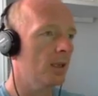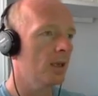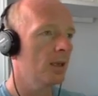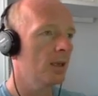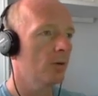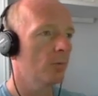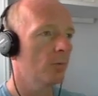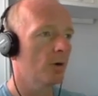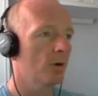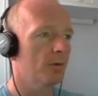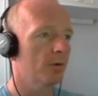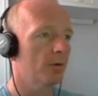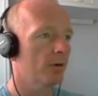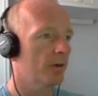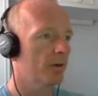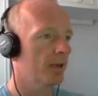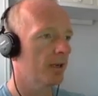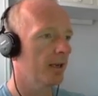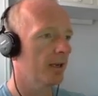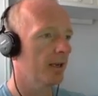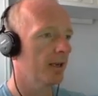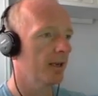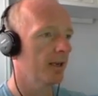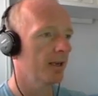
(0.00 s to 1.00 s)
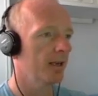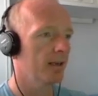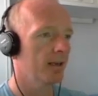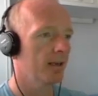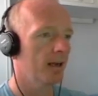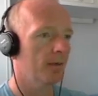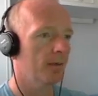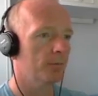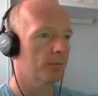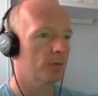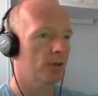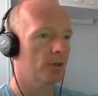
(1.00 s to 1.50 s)
What have we got here?
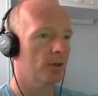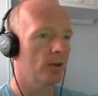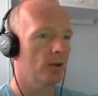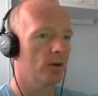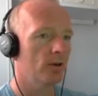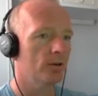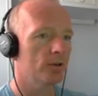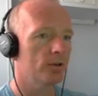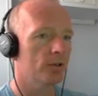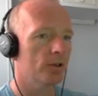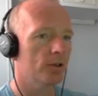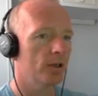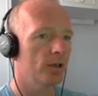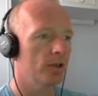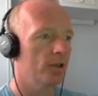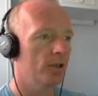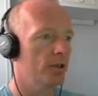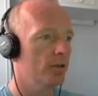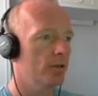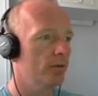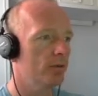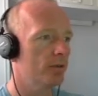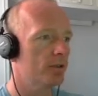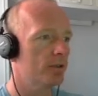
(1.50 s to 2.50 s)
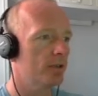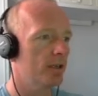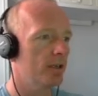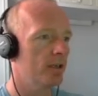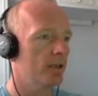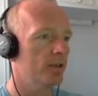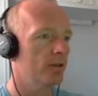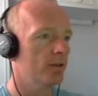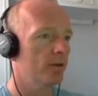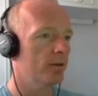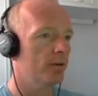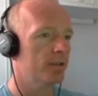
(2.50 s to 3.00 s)
After a long journey, you see
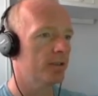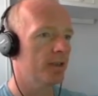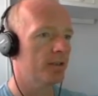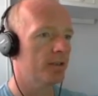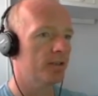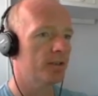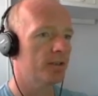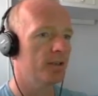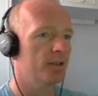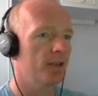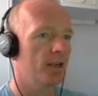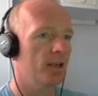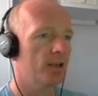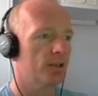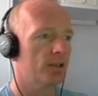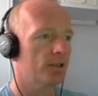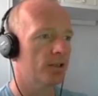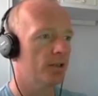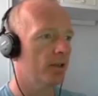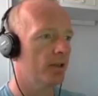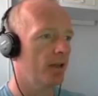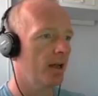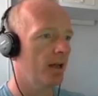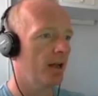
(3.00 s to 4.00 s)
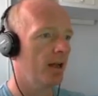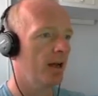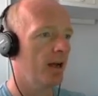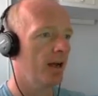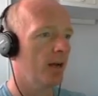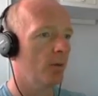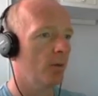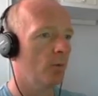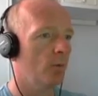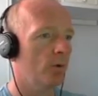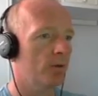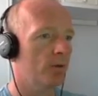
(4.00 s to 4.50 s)
your destination, the
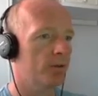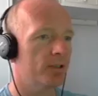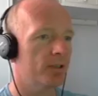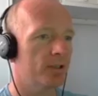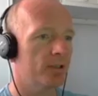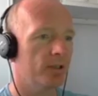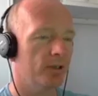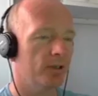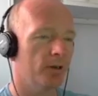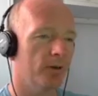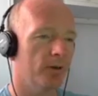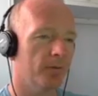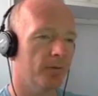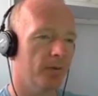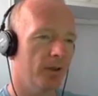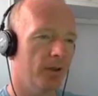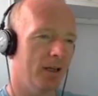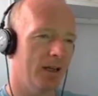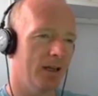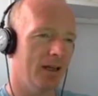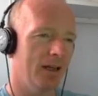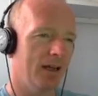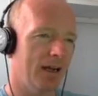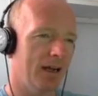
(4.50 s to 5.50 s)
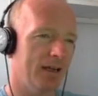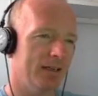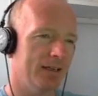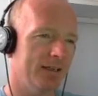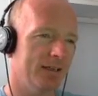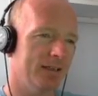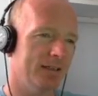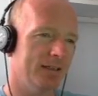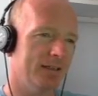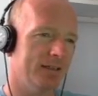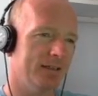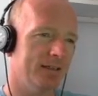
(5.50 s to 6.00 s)
high-walled city of
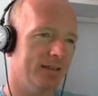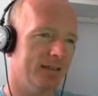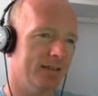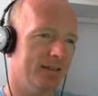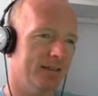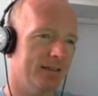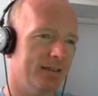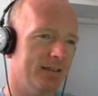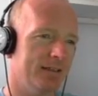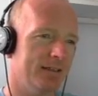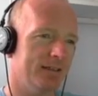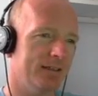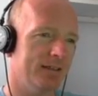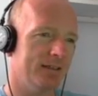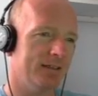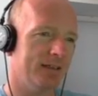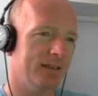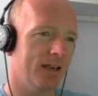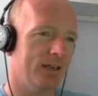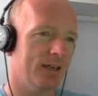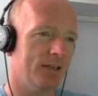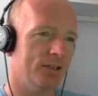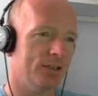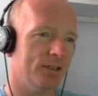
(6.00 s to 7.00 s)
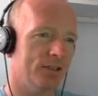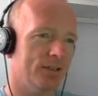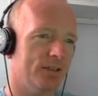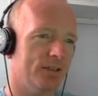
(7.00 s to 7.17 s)
Anteshka.